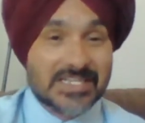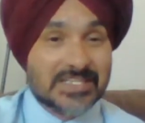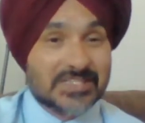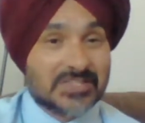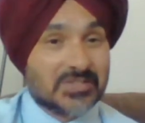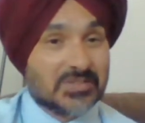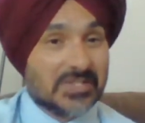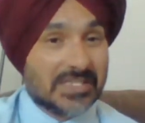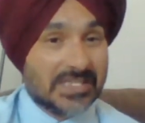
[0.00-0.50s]

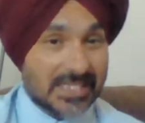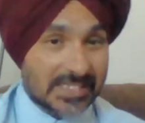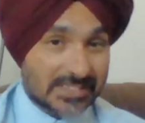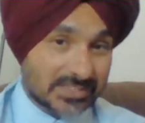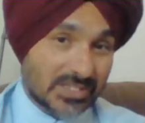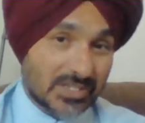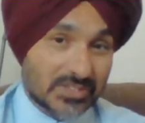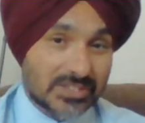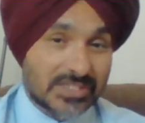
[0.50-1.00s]
So
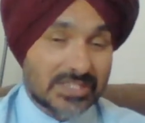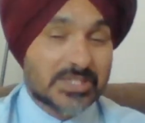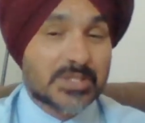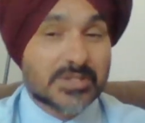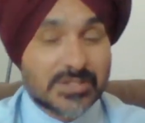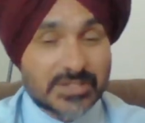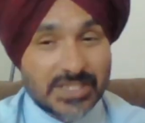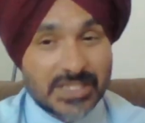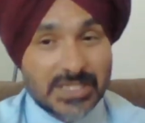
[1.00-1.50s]
let's look this
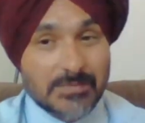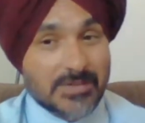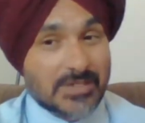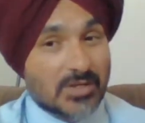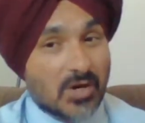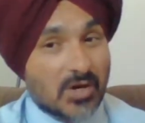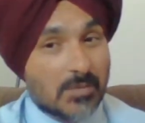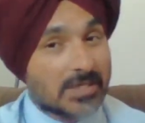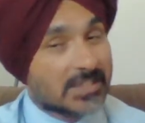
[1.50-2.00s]
statement,
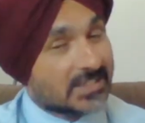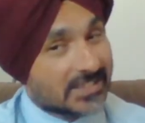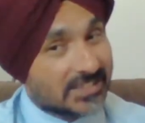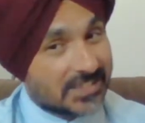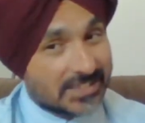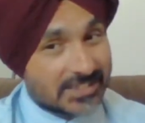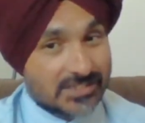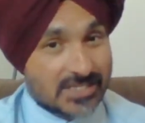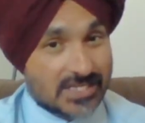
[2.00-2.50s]
how much
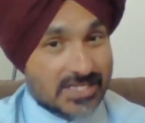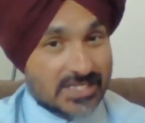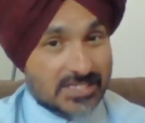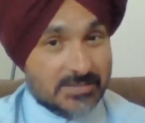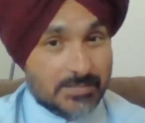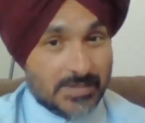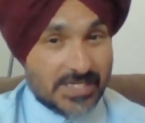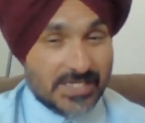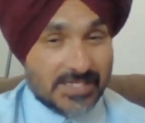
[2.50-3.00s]
this guy is
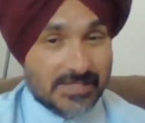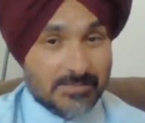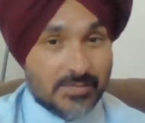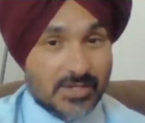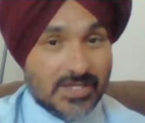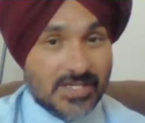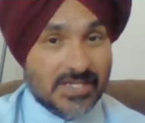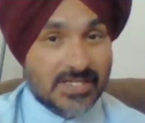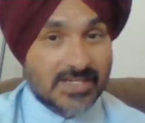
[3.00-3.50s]
paying
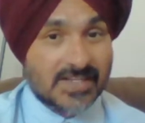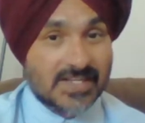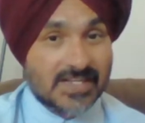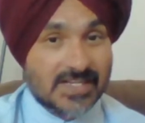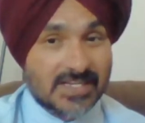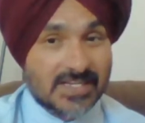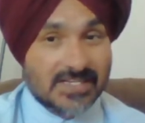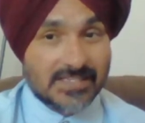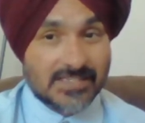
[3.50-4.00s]
for it.
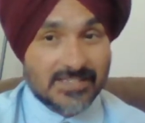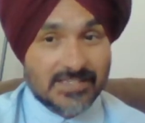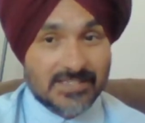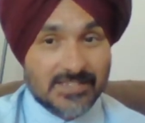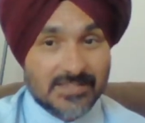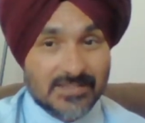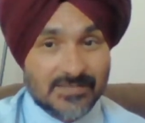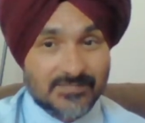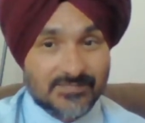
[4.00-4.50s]

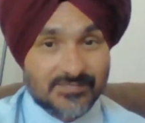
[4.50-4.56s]
Uh,